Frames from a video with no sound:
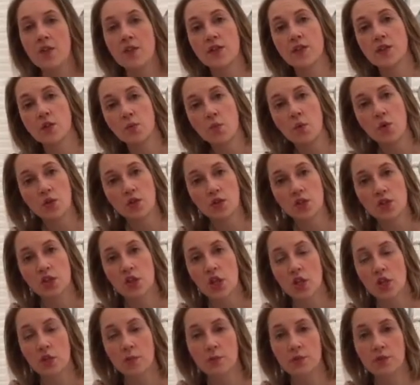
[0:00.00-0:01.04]
These are water
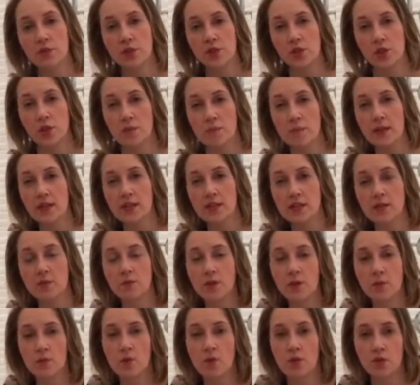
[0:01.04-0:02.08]
soluble, so you mix them
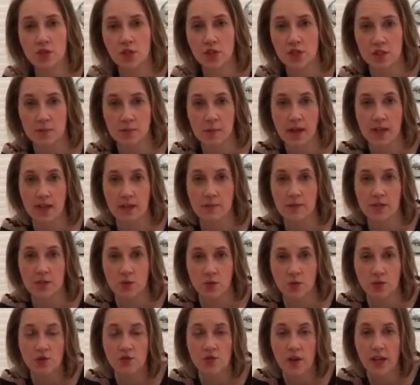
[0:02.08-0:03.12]
with water to make them
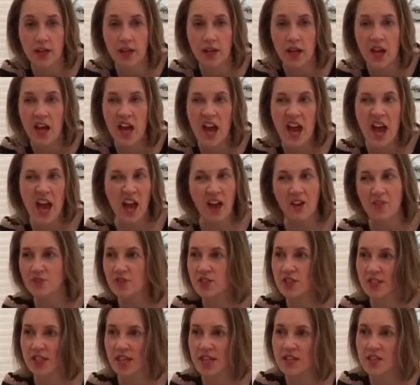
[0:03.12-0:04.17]
into a drink. I have
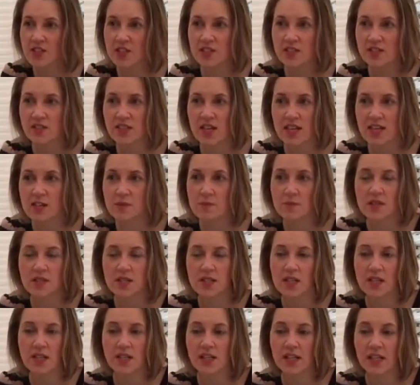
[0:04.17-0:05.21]
to say, it doesn't taste
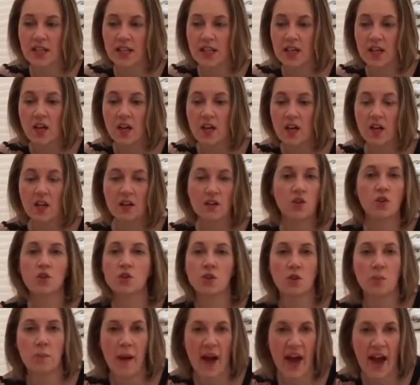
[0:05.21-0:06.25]
particularly good
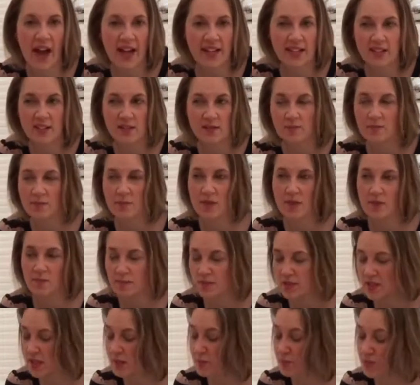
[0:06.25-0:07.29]
or bad, it's
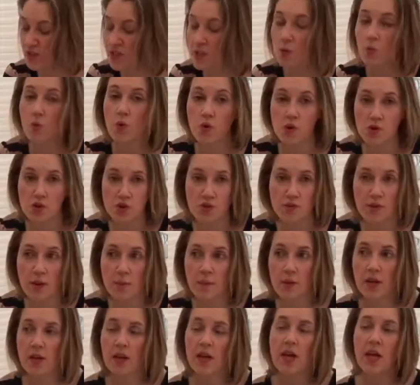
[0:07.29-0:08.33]
pretty watery,
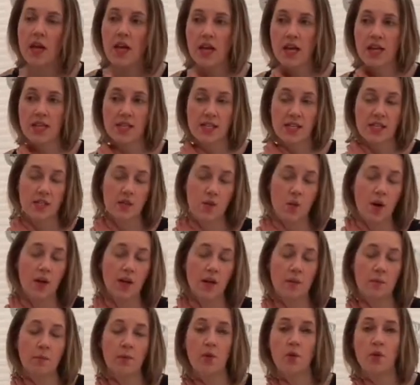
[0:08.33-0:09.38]
but it's quite
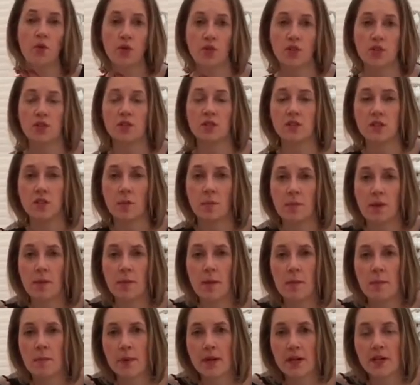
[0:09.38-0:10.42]
an important
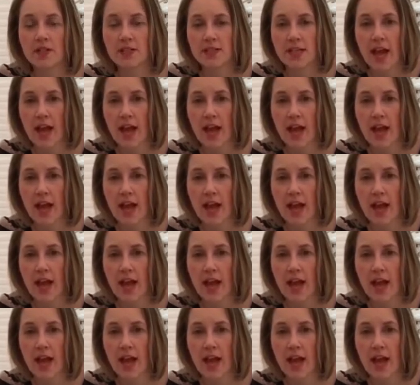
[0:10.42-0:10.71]
supplement because